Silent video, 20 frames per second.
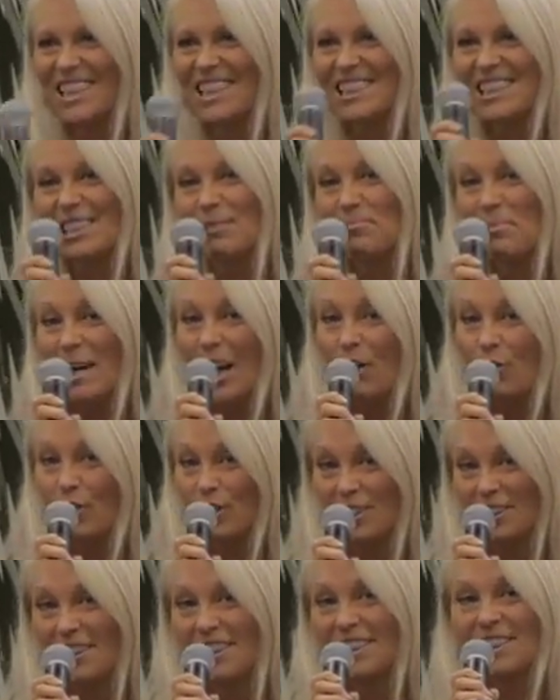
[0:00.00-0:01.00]
It's an
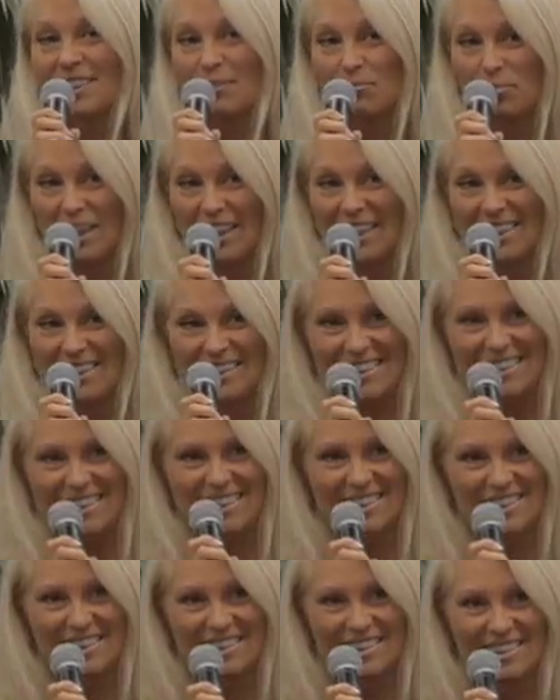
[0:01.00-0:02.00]
empowered place.
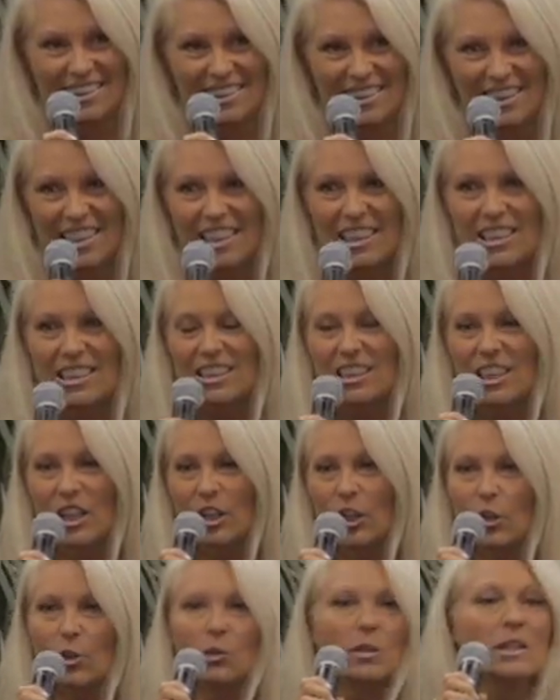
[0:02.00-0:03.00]

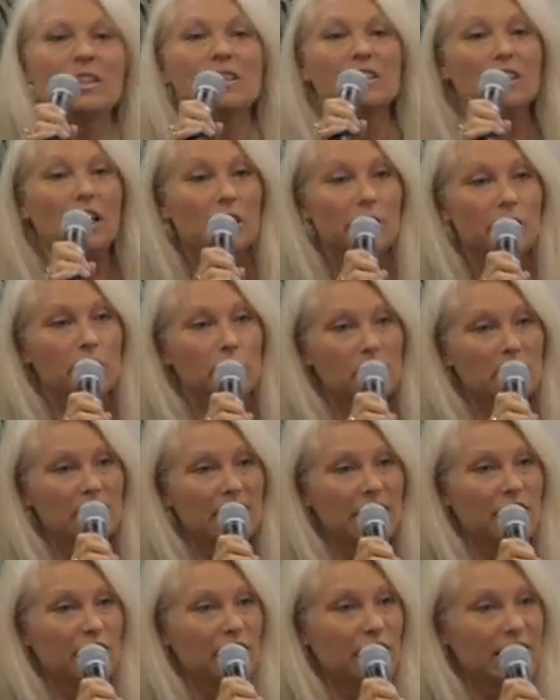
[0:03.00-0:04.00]
So start
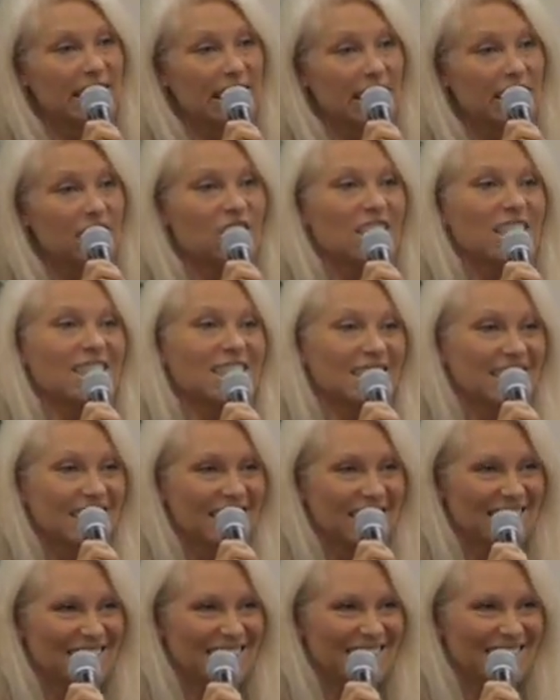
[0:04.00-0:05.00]
using your addictions
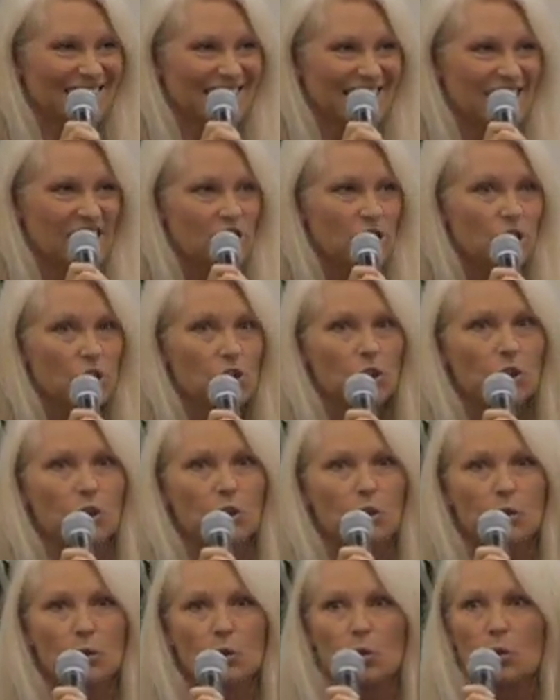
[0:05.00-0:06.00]

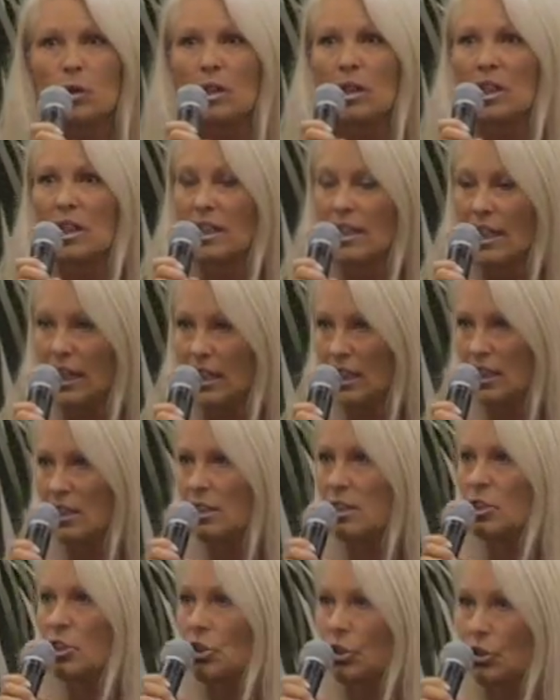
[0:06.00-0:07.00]
to get
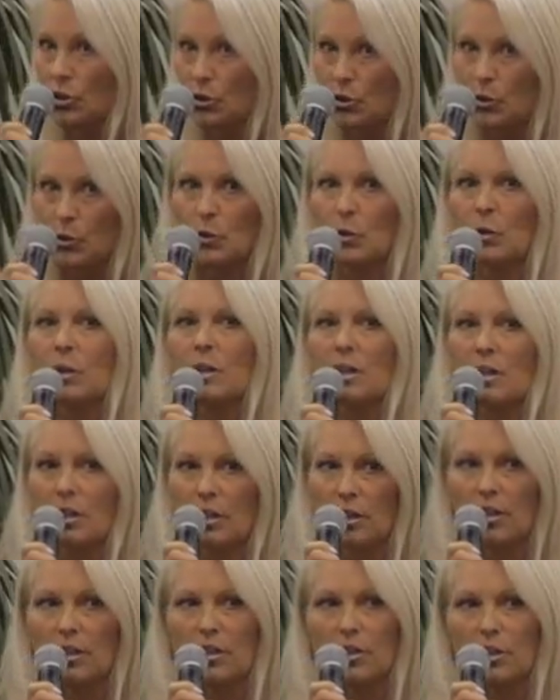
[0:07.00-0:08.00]
into
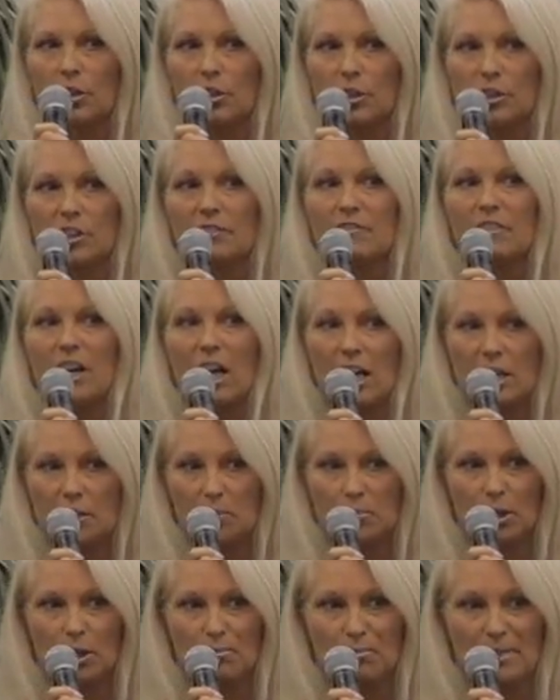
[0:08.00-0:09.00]
your
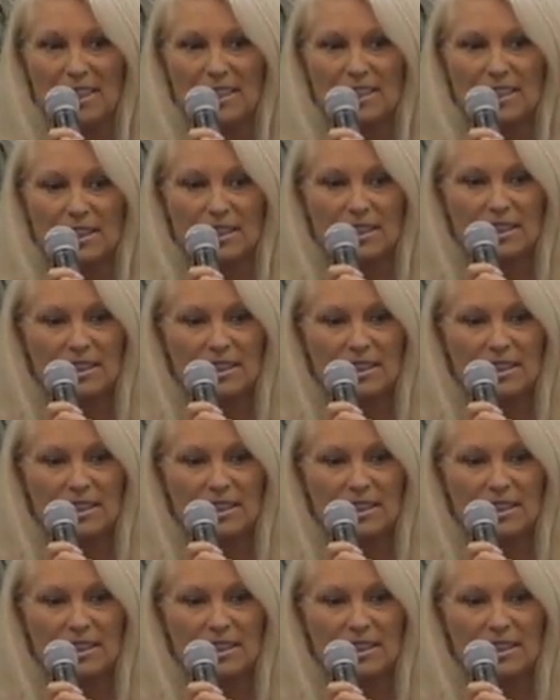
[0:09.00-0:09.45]
divine purpose.